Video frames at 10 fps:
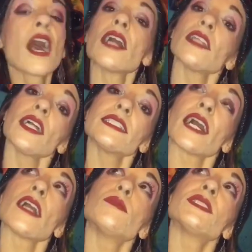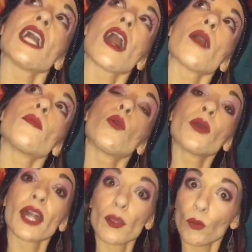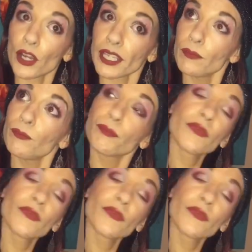a lot of times when I'm working